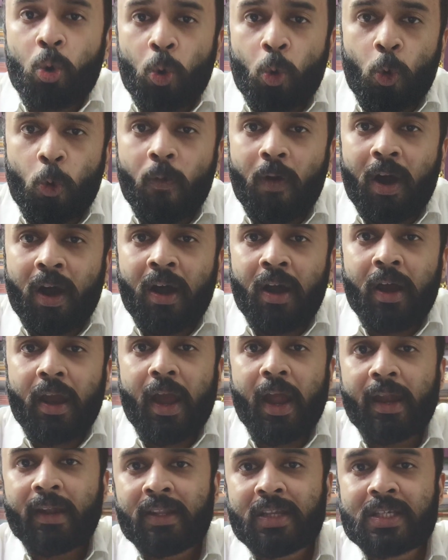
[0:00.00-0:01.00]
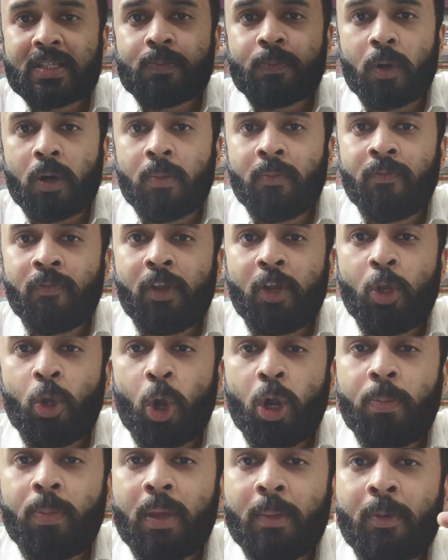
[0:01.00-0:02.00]
ova and the sperm will
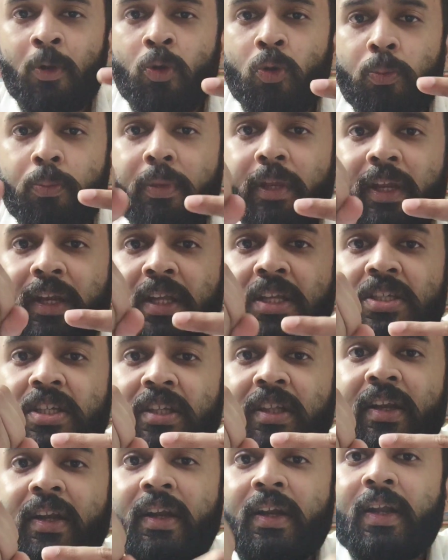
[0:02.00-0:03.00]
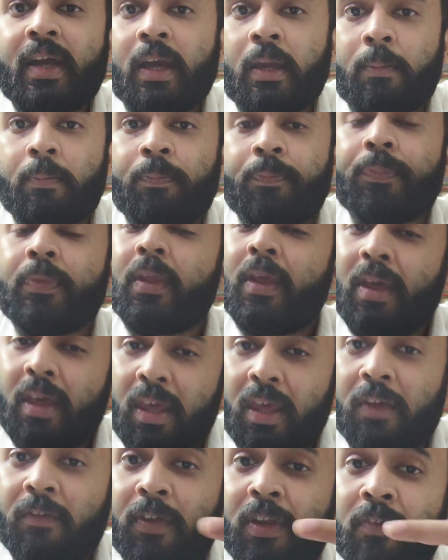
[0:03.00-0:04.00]
not be able to meet each other in time.
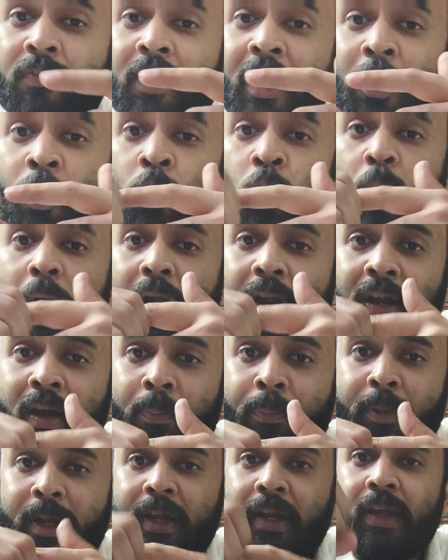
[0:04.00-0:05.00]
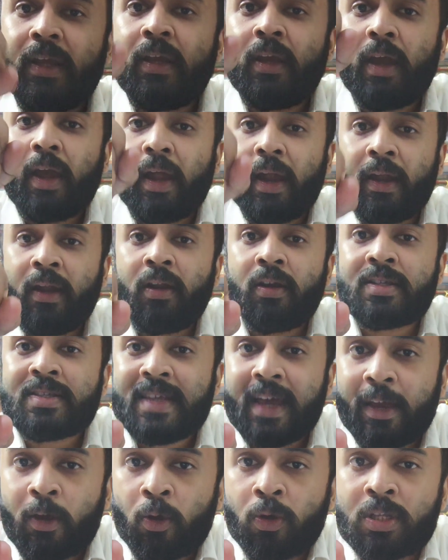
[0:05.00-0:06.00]
Even if they do end up meeting and a
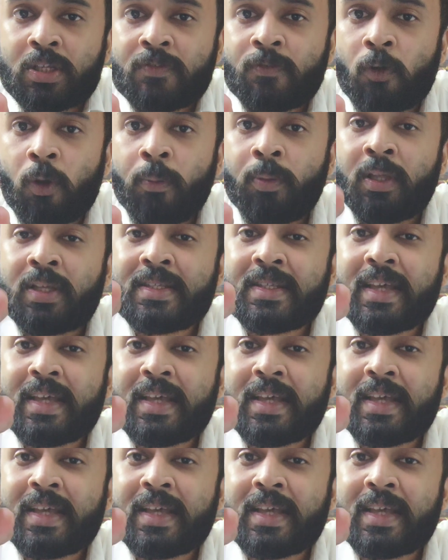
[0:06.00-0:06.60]
zygote is formed, the